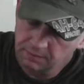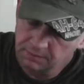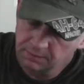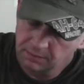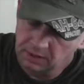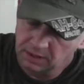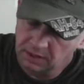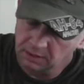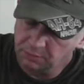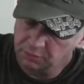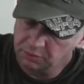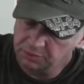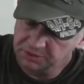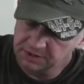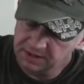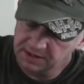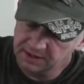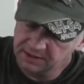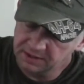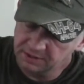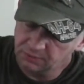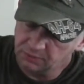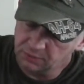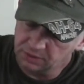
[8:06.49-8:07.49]
I'll put
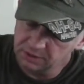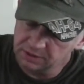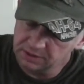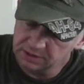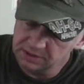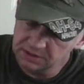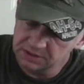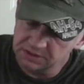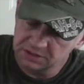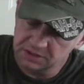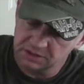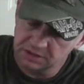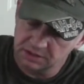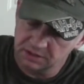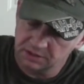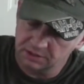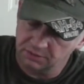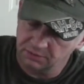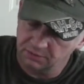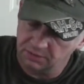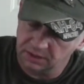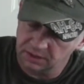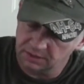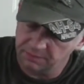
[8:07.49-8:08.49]
that in one of these
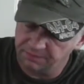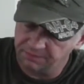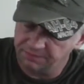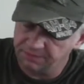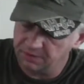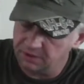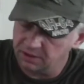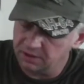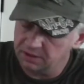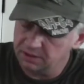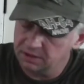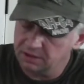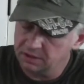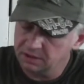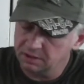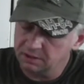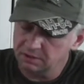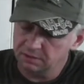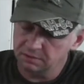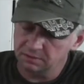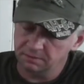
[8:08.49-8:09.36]
right up front here.